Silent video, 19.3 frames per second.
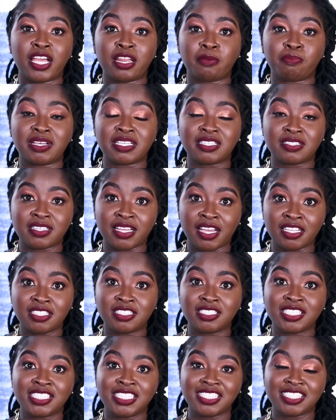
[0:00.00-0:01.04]
and
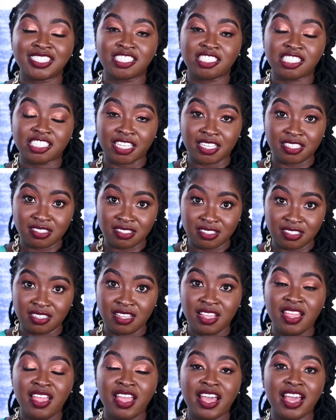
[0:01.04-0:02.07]
massage his chest
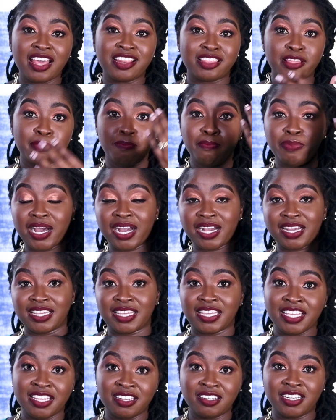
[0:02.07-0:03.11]
and the back
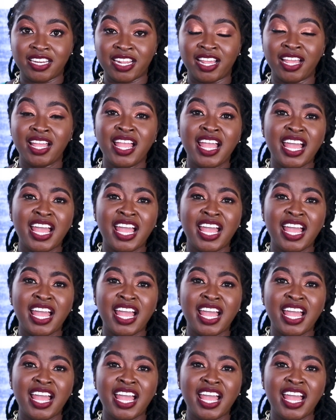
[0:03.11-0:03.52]
area.